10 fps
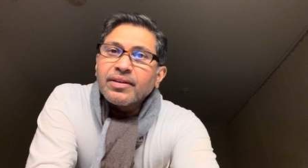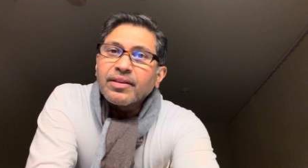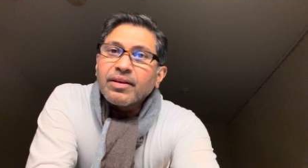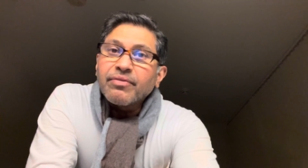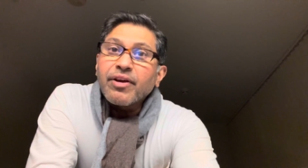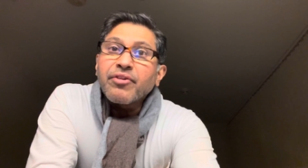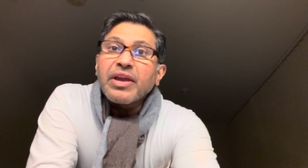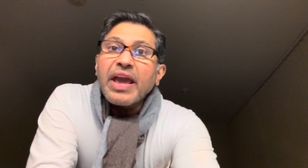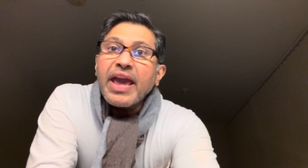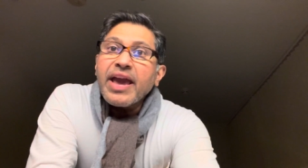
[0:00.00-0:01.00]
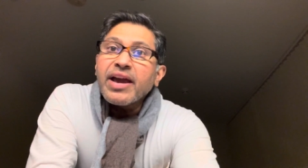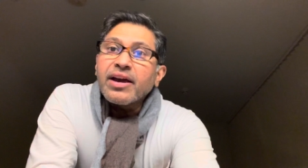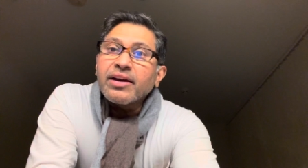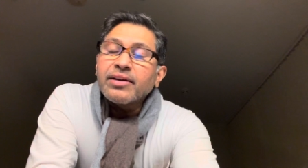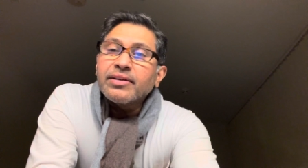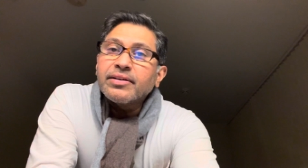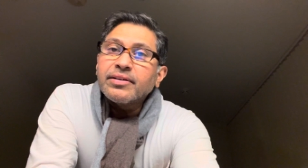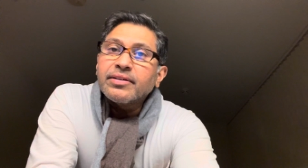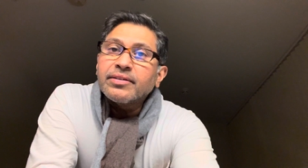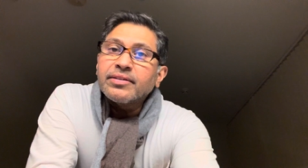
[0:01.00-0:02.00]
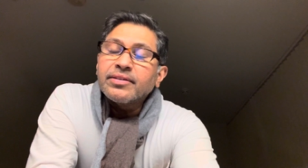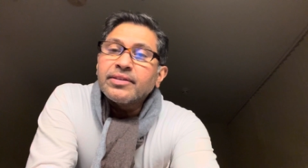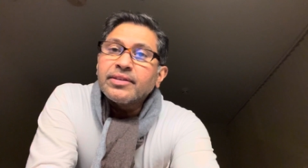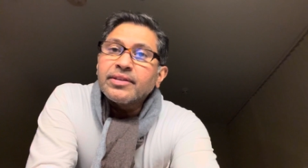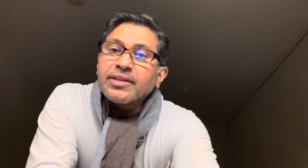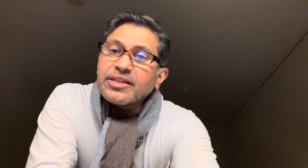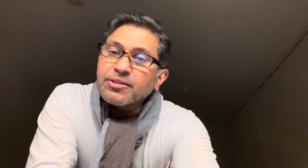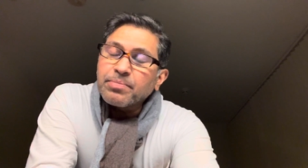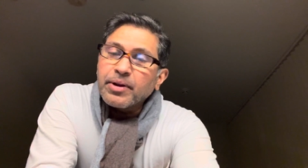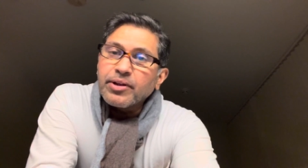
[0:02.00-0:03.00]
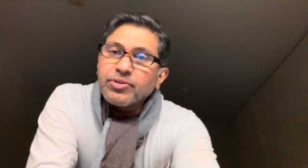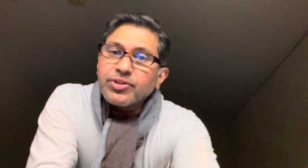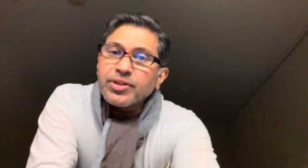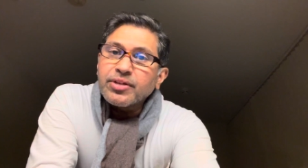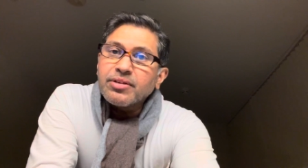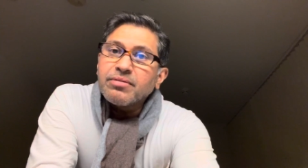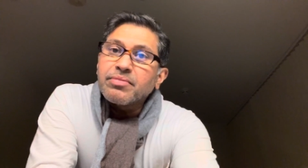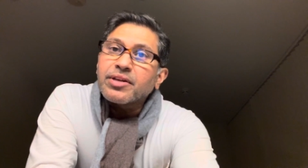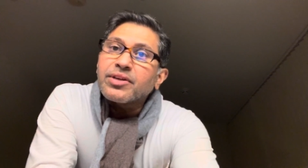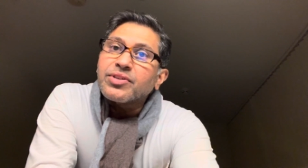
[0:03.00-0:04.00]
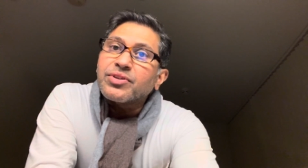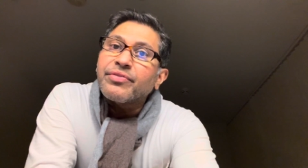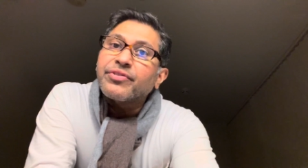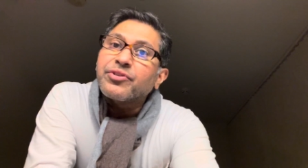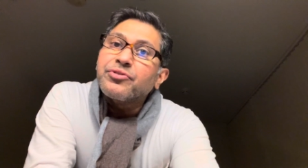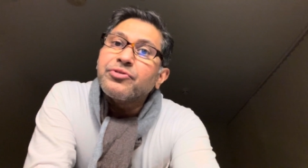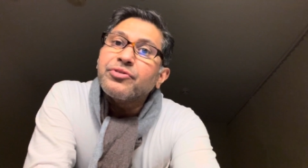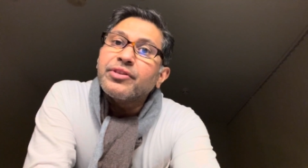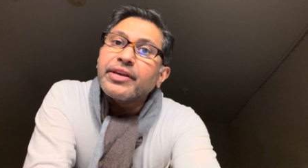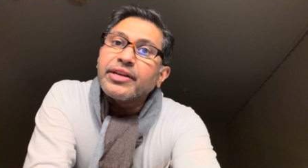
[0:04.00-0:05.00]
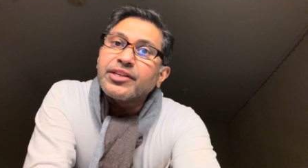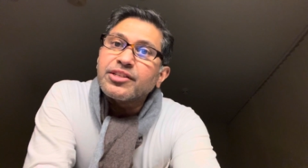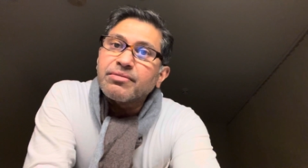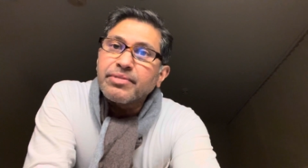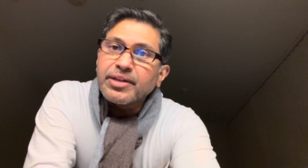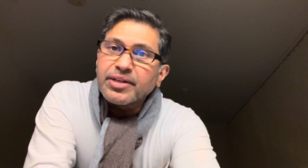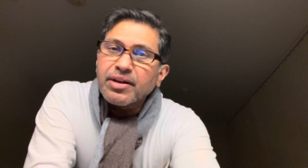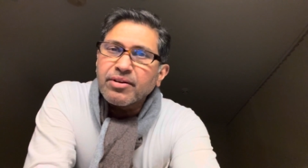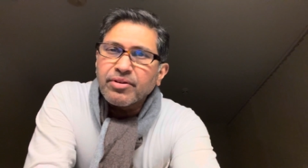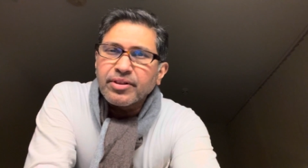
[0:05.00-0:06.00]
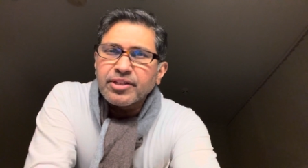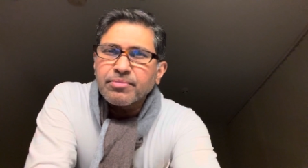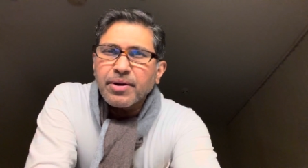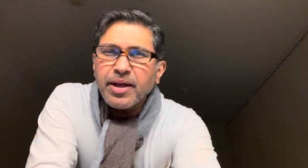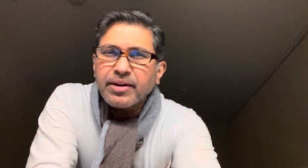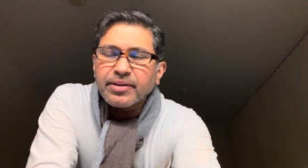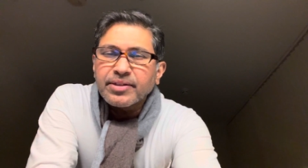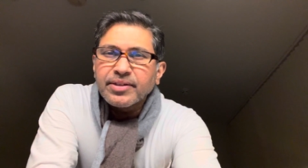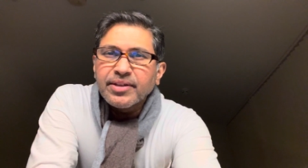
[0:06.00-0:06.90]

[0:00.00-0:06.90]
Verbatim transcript: the very air is polluted because of good things have been done on this planet,